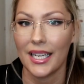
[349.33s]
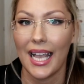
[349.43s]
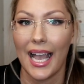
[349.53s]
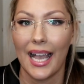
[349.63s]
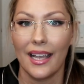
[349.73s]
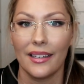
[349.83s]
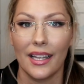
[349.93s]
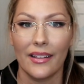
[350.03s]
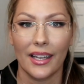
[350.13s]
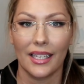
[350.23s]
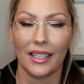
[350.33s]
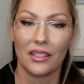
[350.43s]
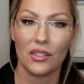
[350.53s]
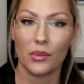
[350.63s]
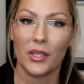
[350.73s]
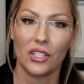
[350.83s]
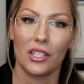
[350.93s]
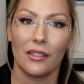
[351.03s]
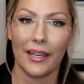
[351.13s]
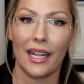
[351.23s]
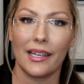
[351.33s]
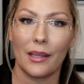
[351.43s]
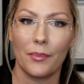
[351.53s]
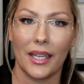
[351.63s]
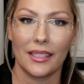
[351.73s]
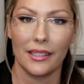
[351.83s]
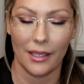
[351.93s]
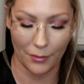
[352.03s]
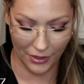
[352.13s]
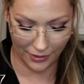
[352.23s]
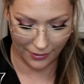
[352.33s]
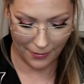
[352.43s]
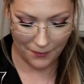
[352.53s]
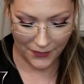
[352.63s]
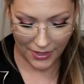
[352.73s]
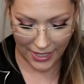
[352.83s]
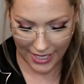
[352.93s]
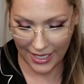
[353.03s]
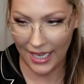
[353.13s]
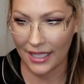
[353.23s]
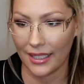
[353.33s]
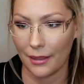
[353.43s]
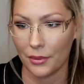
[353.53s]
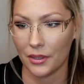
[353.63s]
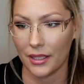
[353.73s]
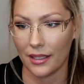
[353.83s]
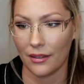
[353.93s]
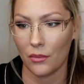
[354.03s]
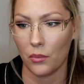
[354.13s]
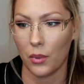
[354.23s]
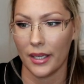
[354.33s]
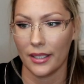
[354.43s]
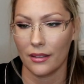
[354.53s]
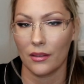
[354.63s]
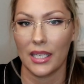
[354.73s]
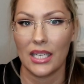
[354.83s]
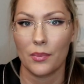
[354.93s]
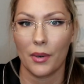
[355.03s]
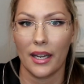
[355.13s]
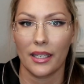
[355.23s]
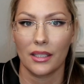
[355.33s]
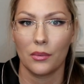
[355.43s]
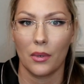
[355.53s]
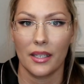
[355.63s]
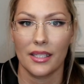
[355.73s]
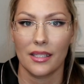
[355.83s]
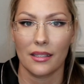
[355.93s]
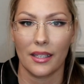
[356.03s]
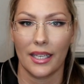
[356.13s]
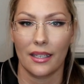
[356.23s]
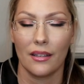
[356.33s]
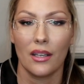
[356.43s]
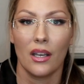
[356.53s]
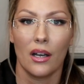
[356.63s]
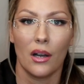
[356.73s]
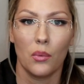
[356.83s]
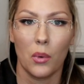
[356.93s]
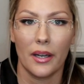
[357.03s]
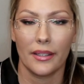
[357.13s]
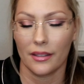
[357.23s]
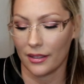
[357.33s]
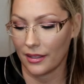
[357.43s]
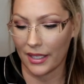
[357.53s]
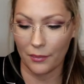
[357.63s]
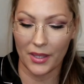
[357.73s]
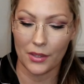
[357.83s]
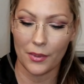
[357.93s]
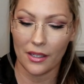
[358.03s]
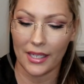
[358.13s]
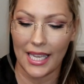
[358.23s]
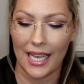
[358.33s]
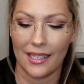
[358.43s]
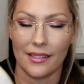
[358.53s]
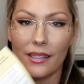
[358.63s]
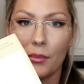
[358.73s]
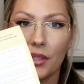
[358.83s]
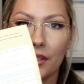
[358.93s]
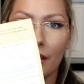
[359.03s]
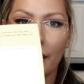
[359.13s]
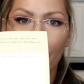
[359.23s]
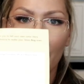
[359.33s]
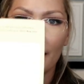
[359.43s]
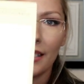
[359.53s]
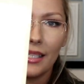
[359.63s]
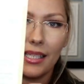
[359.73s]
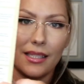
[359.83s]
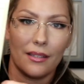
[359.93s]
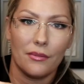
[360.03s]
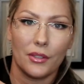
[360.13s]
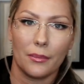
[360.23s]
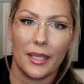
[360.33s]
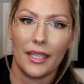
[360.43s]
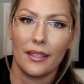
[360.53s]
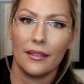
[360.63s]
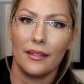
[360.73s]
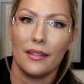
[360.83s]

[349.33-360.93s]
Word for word: in a hat and I like swished it around and I picked a number and I had labeled what each product was like a one like this one already has numbers so that makes it easy for me